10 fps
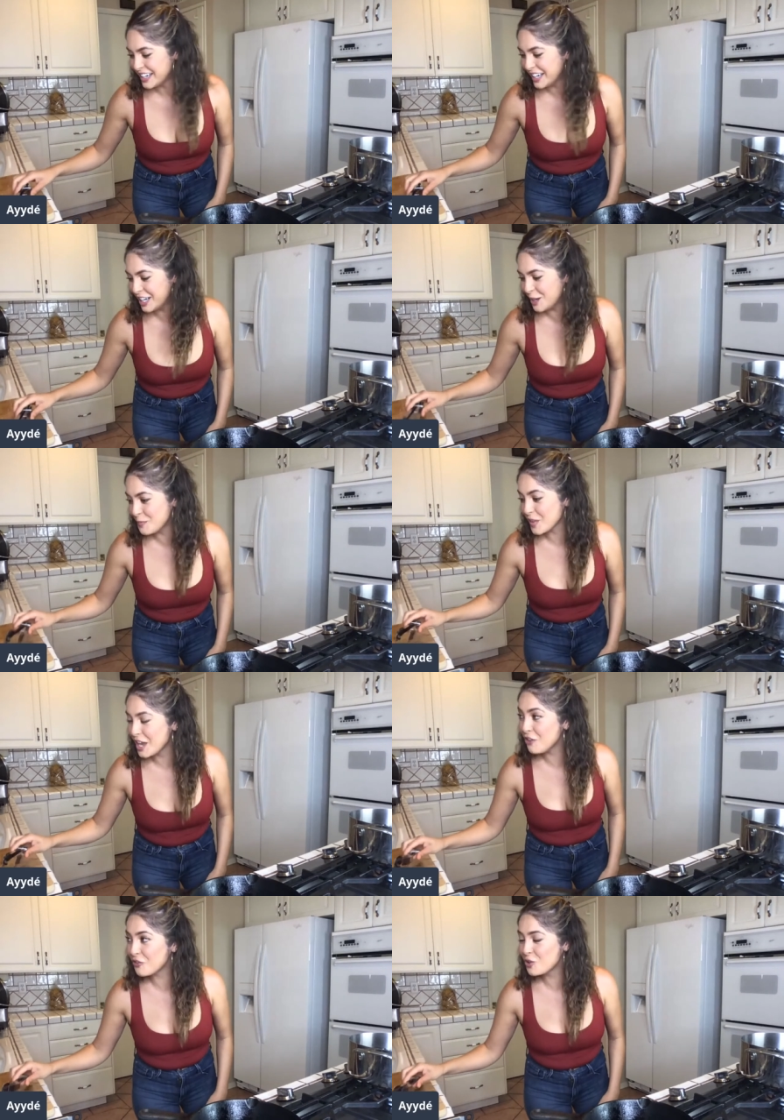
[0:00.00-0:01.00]
Um,
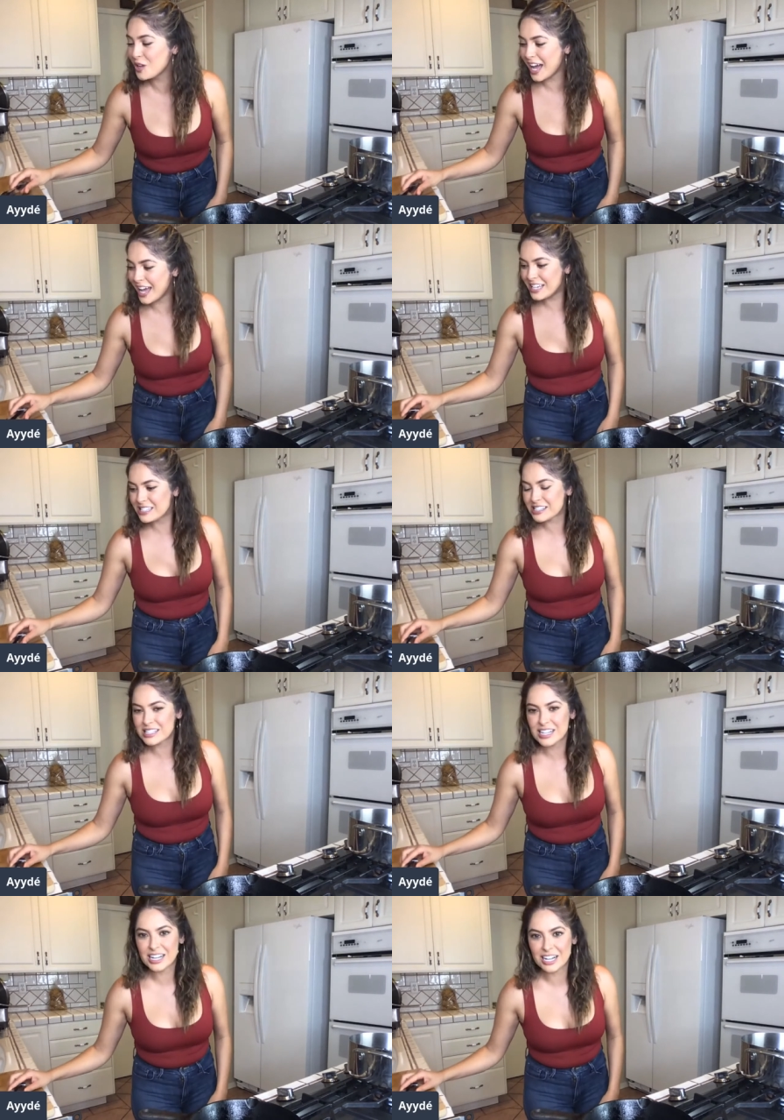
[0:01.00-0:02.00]
if you
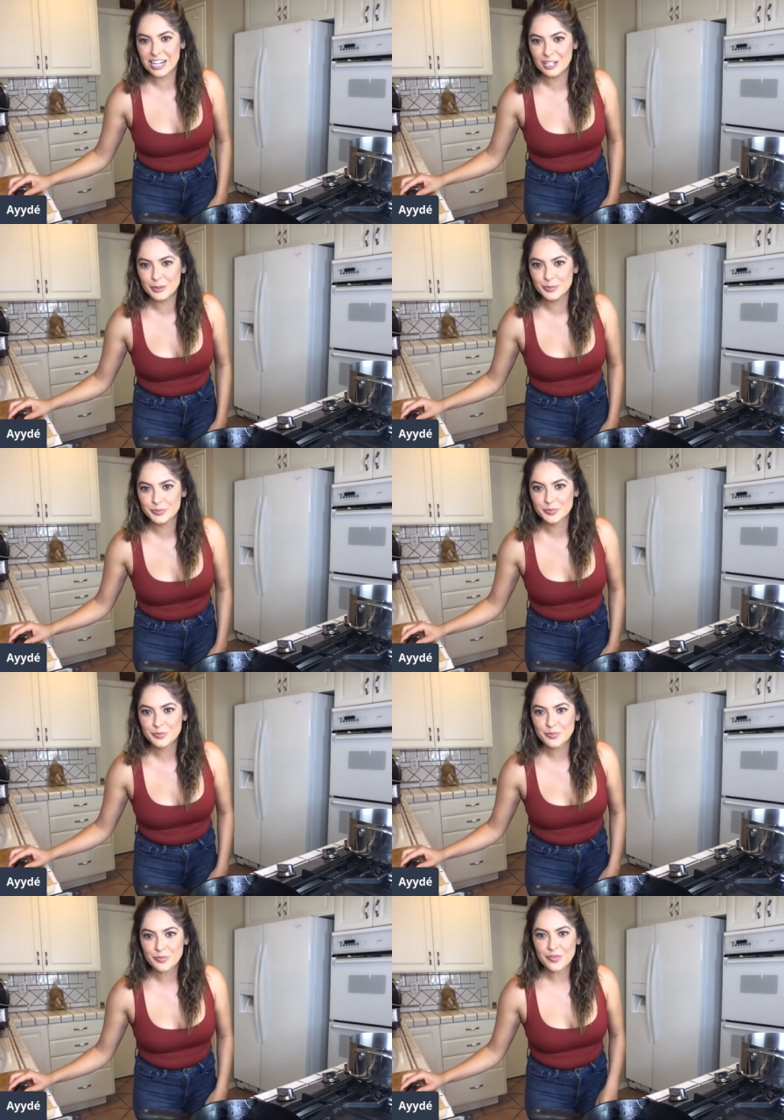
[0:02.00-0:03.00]
guys um,
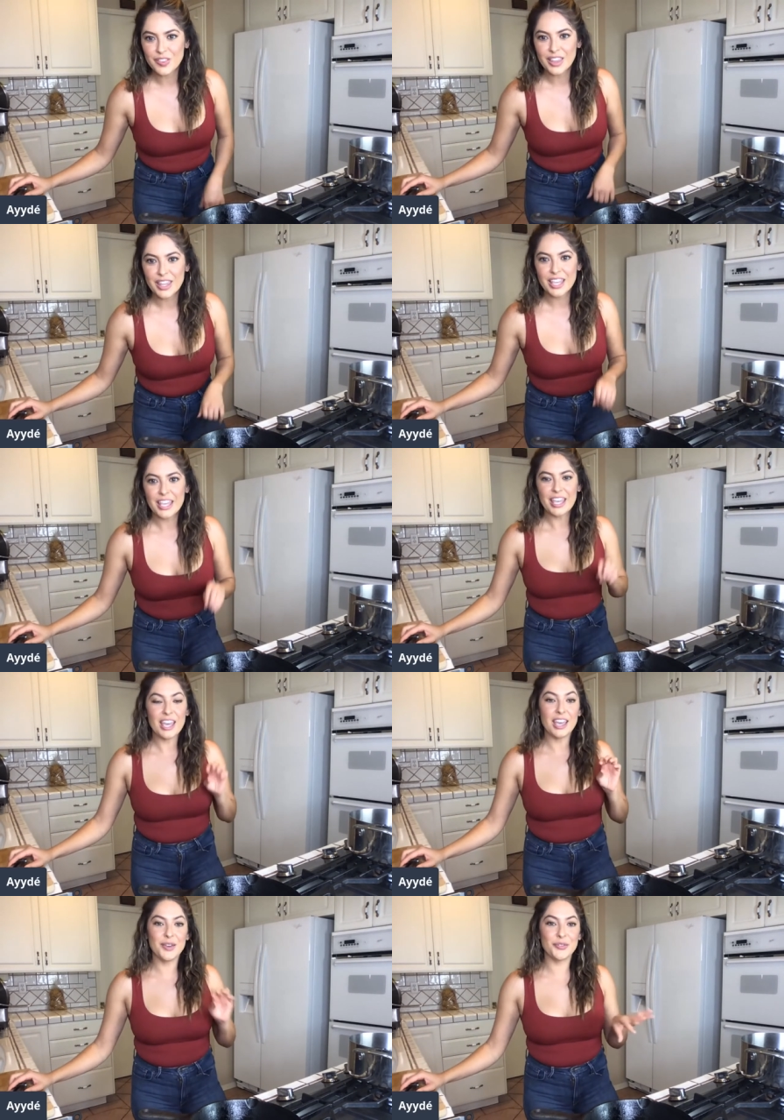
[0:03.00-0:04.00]

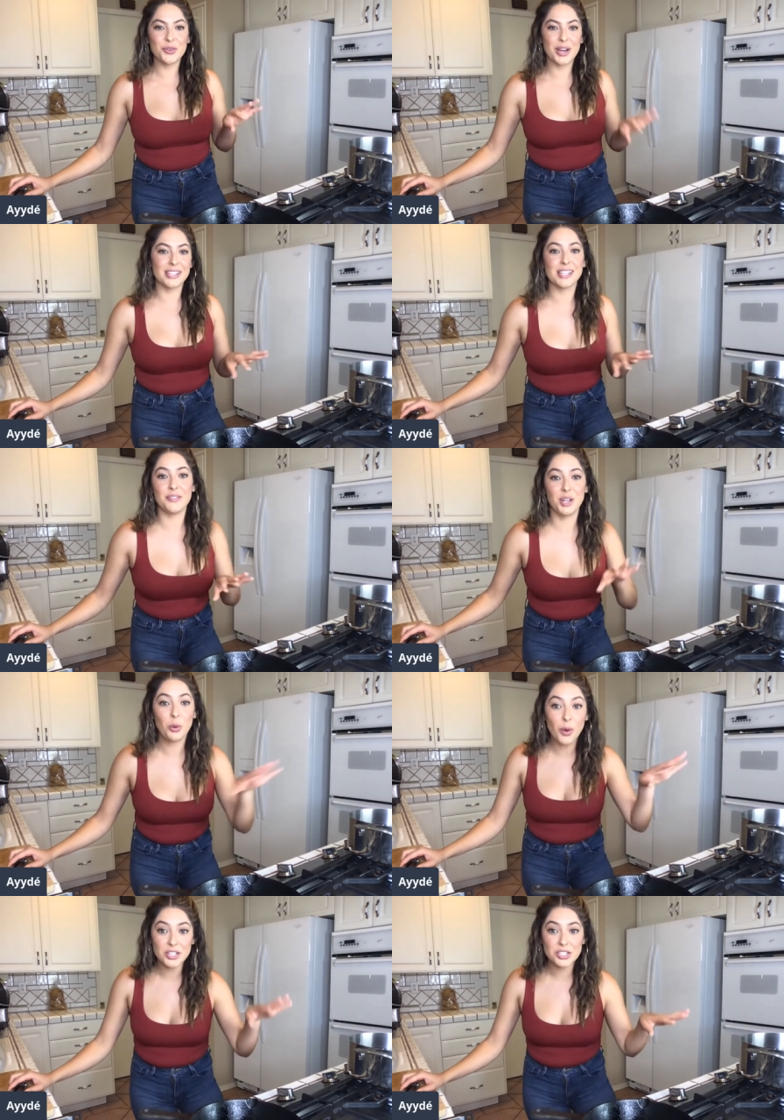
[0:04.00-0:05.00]
if you guys have any
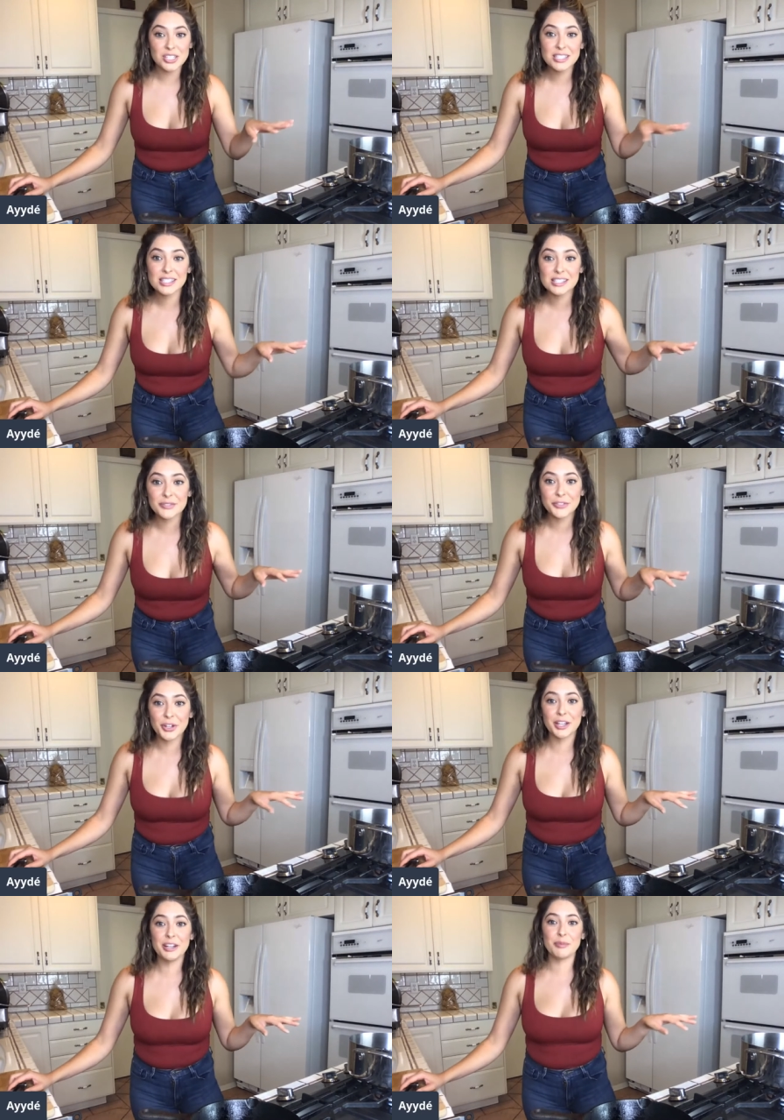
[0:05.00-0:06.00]
questions for
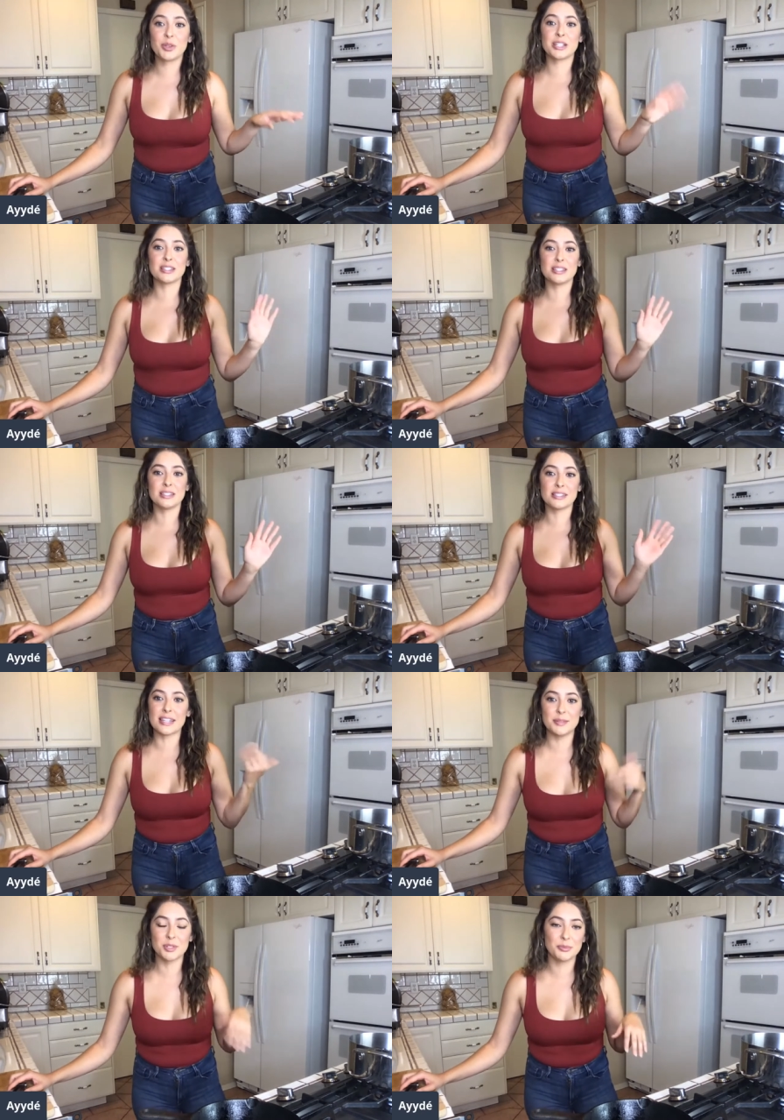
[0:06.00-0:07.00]
him, you can
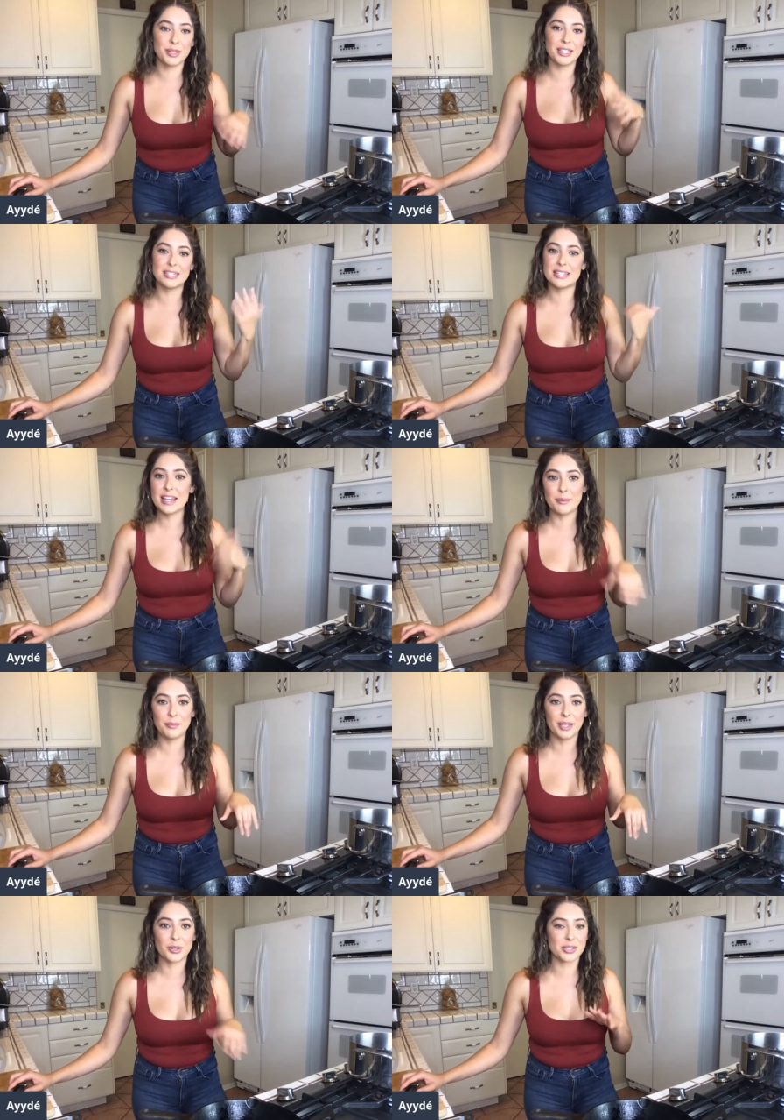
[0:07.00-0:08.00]
send them to me, DM
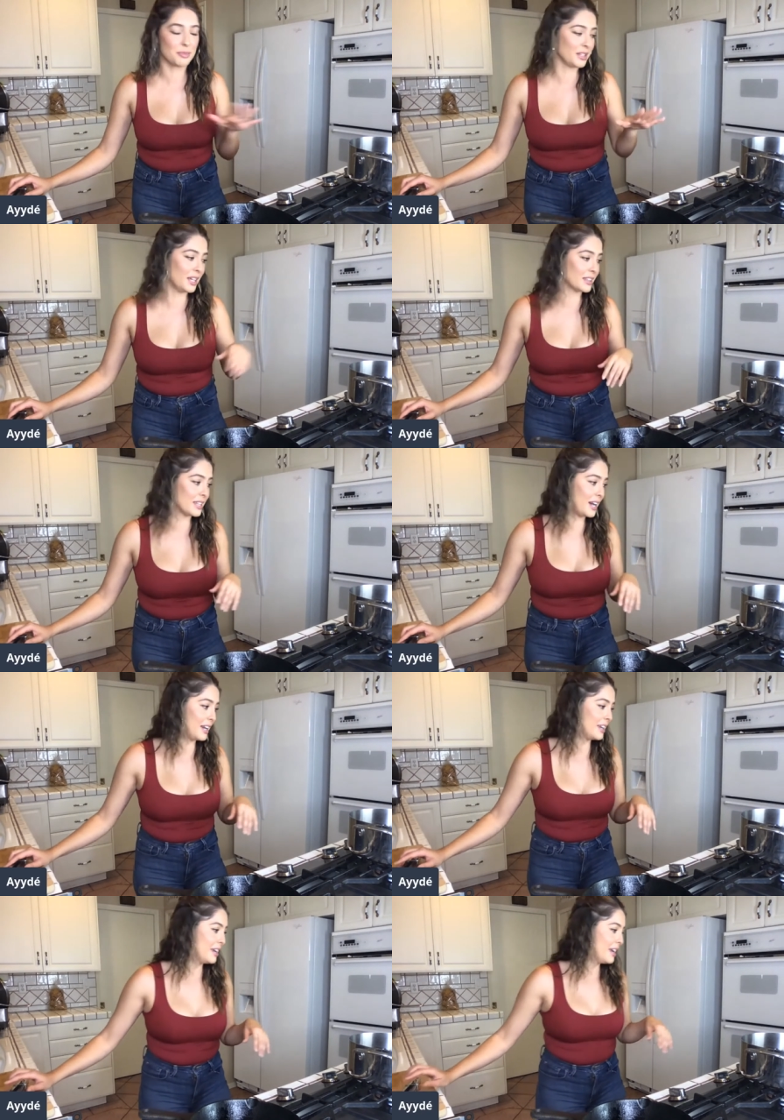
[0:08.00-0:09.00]
me, or something like
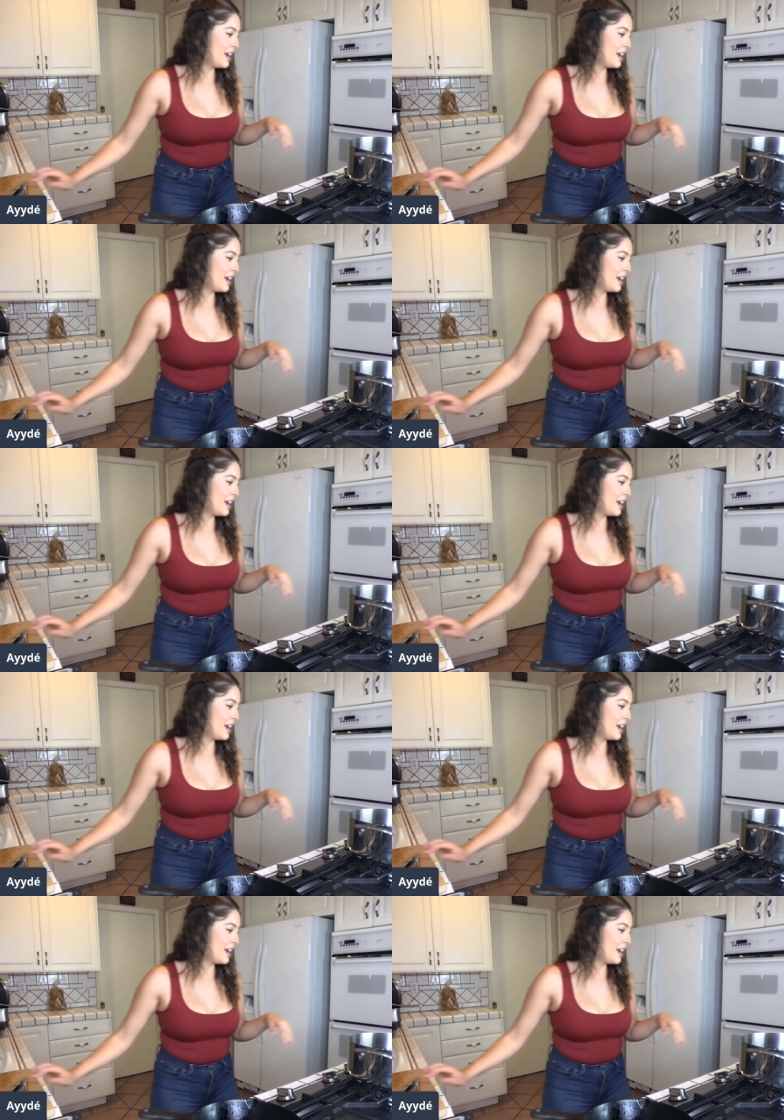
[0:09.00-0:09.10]
that